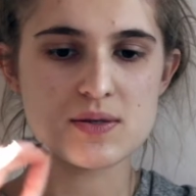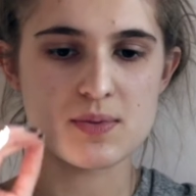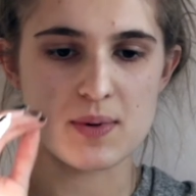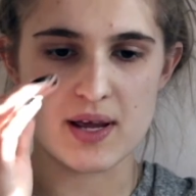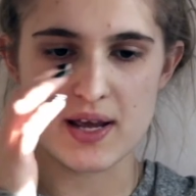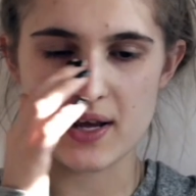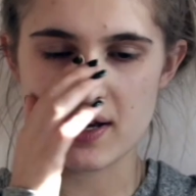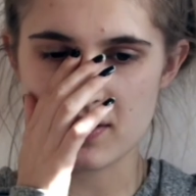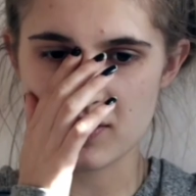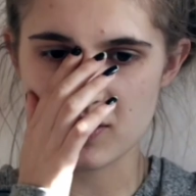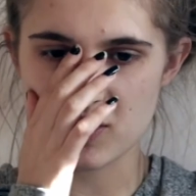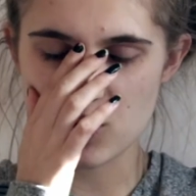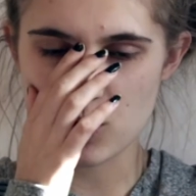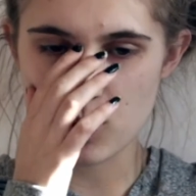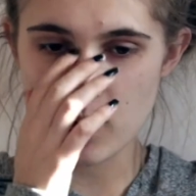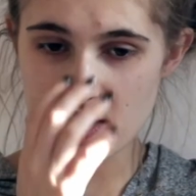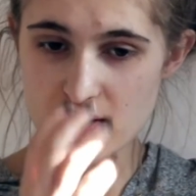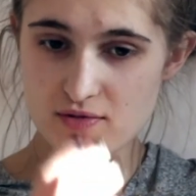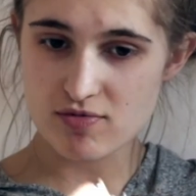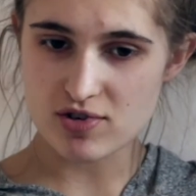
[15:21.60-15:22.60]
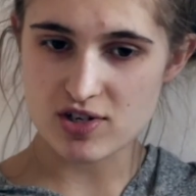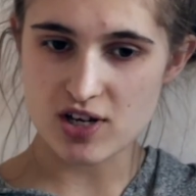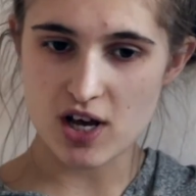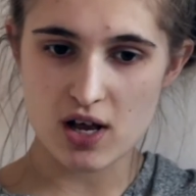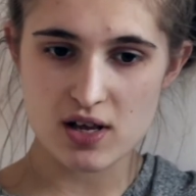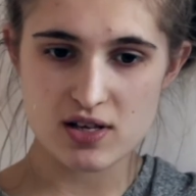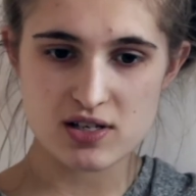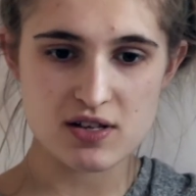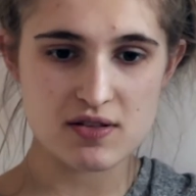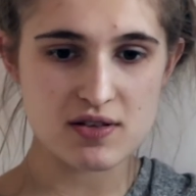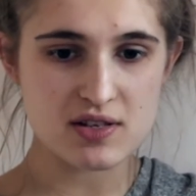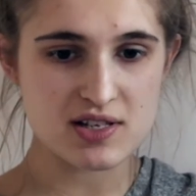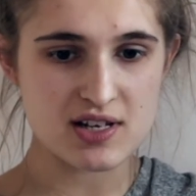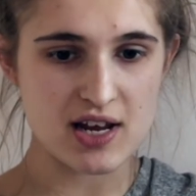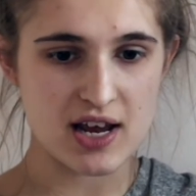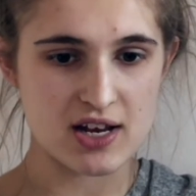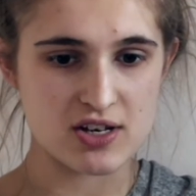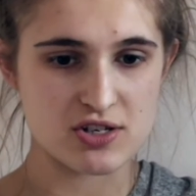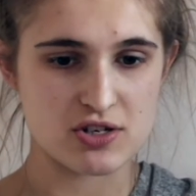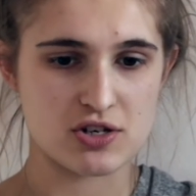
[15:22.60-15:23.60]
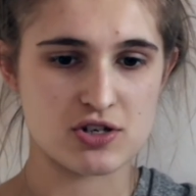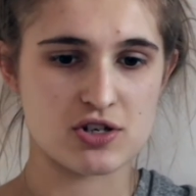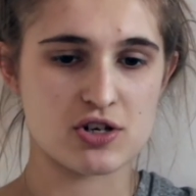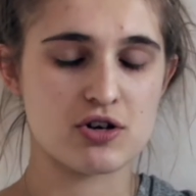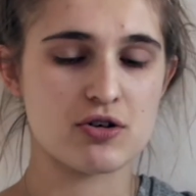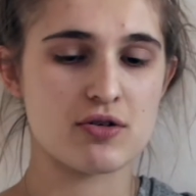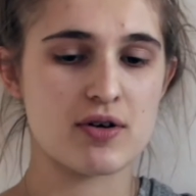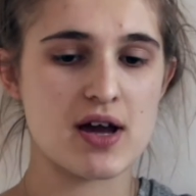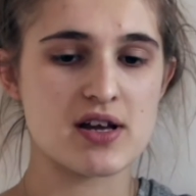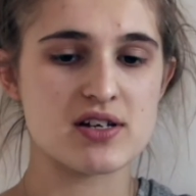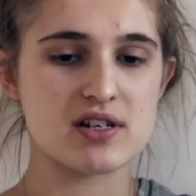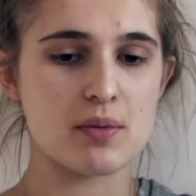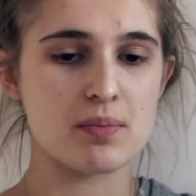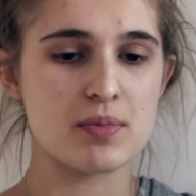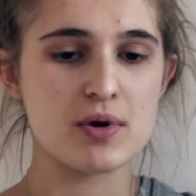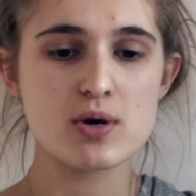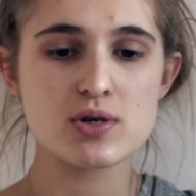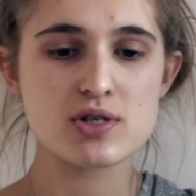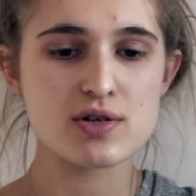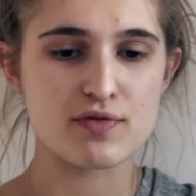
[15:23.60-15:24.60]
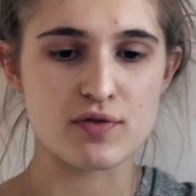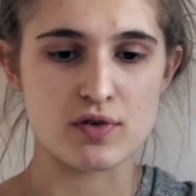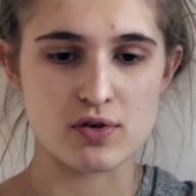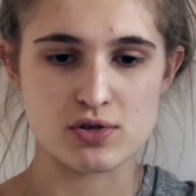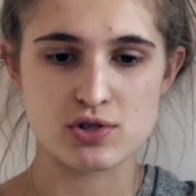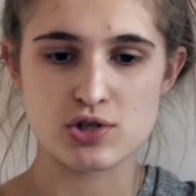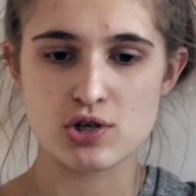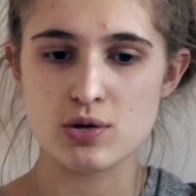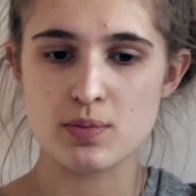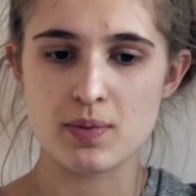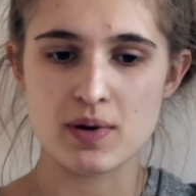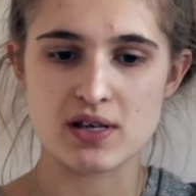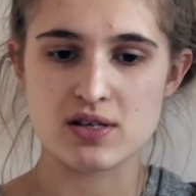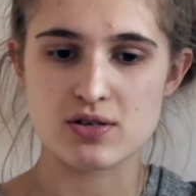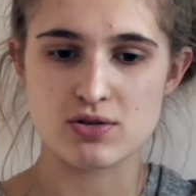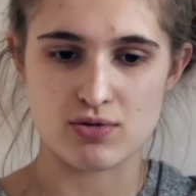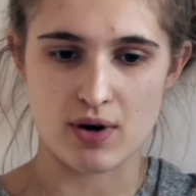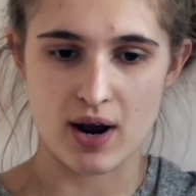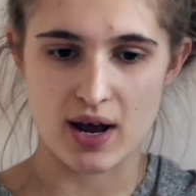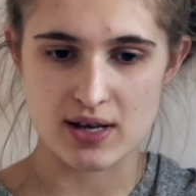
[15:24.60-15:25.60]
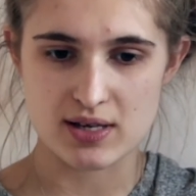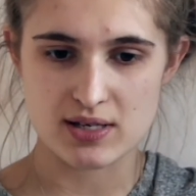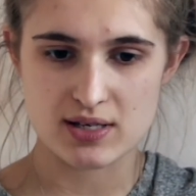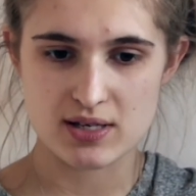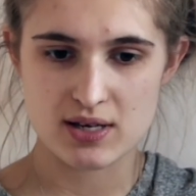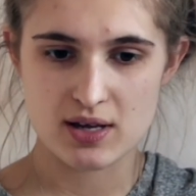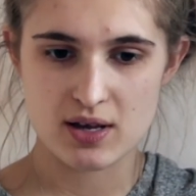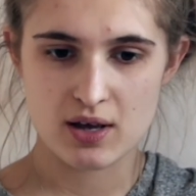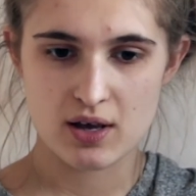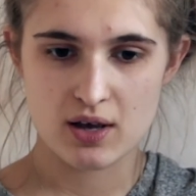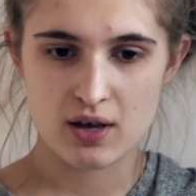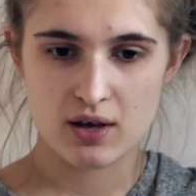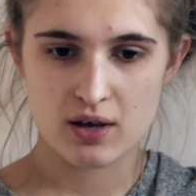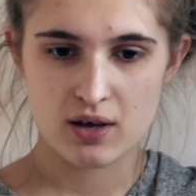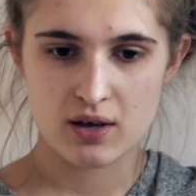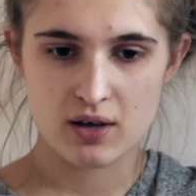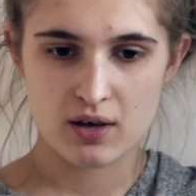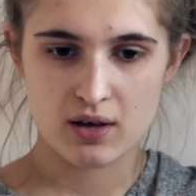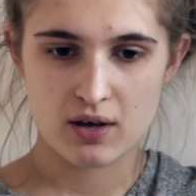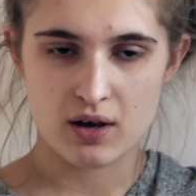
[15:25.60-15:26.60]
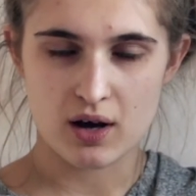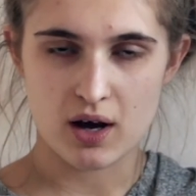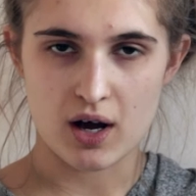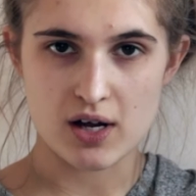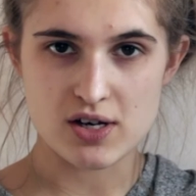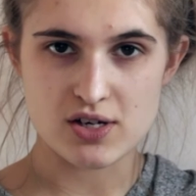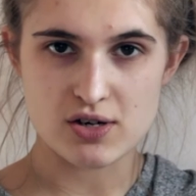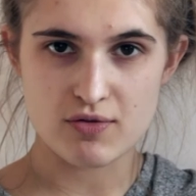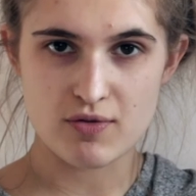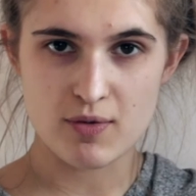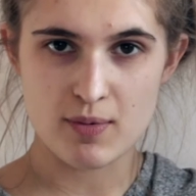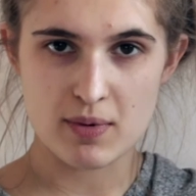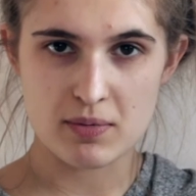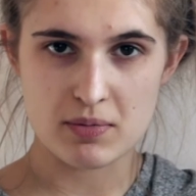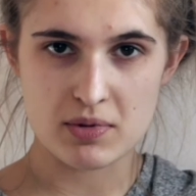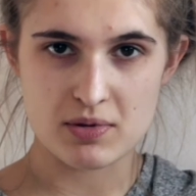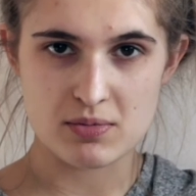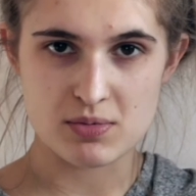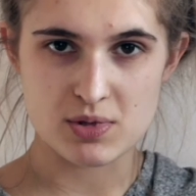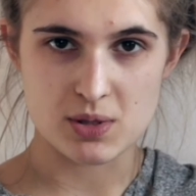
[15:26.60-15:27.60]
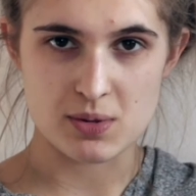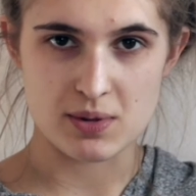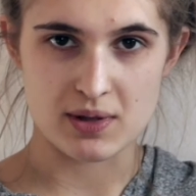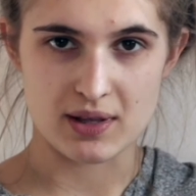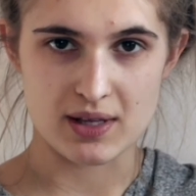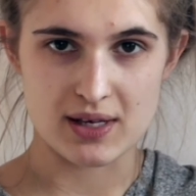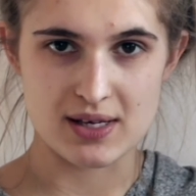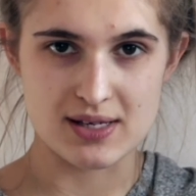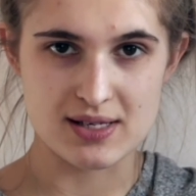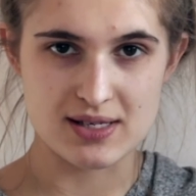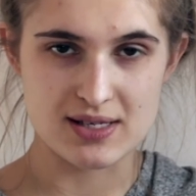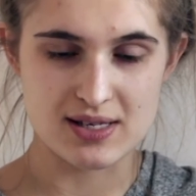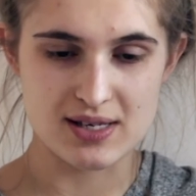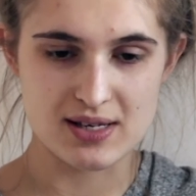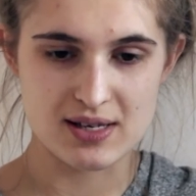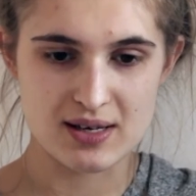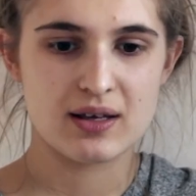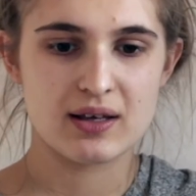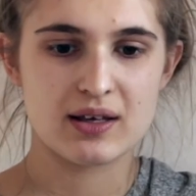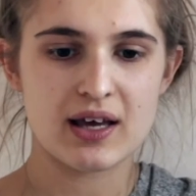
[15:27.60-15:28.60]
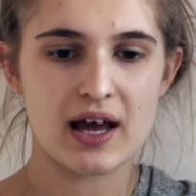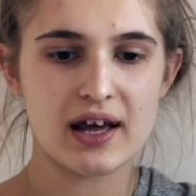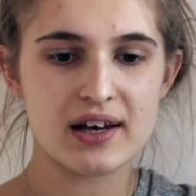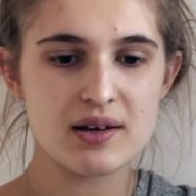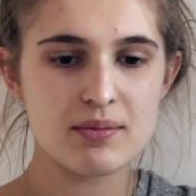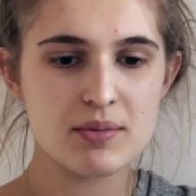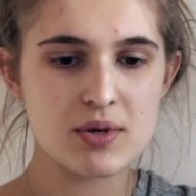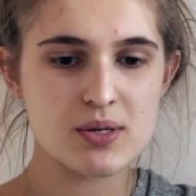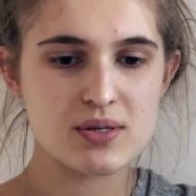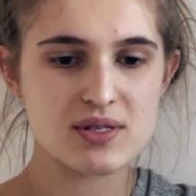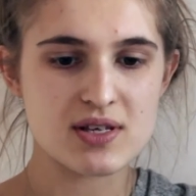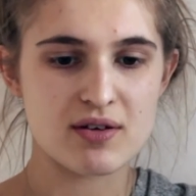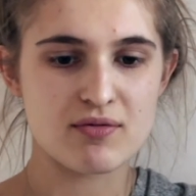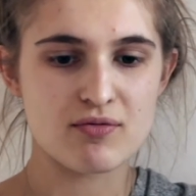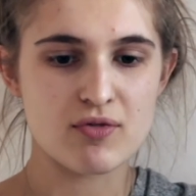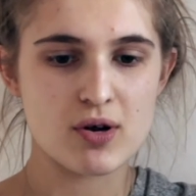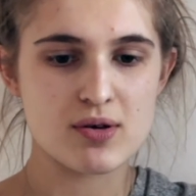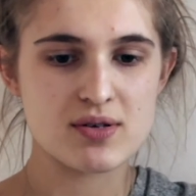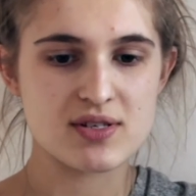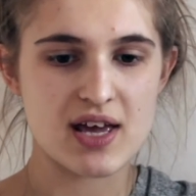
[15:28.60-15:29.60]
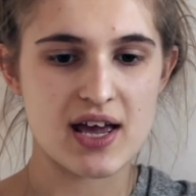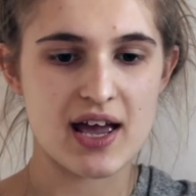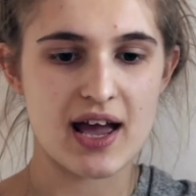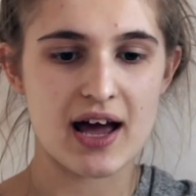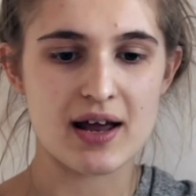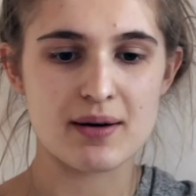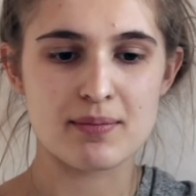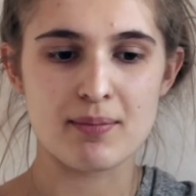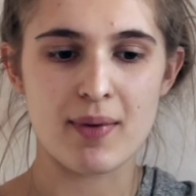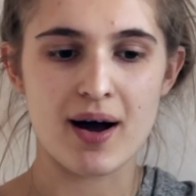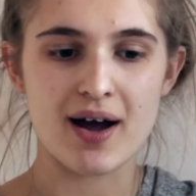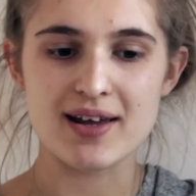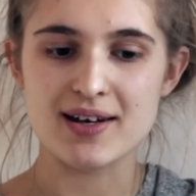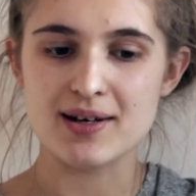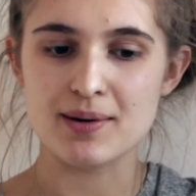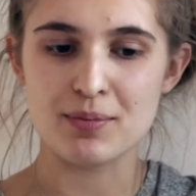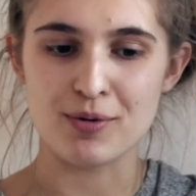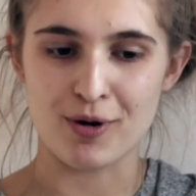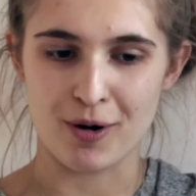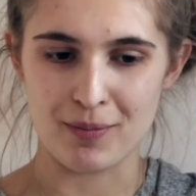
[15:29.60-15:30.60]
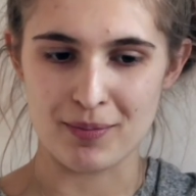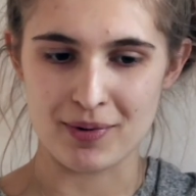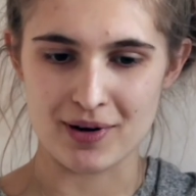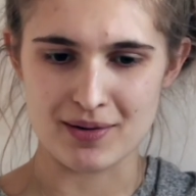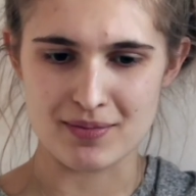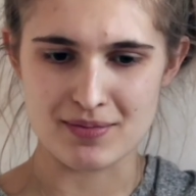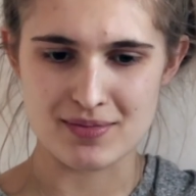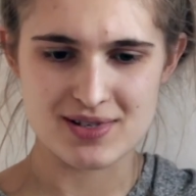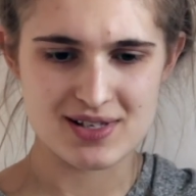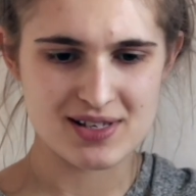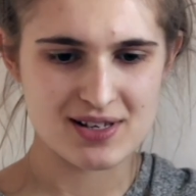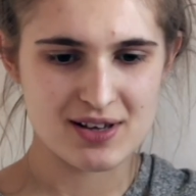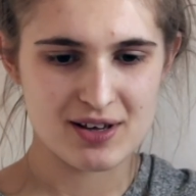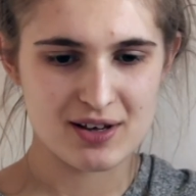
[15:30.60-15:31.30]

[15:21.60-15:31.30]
week, the Queen returns to the stage to create a beautiful two-piece dress. I don't remember them doing this. Candy Muse and Rose had minor problems.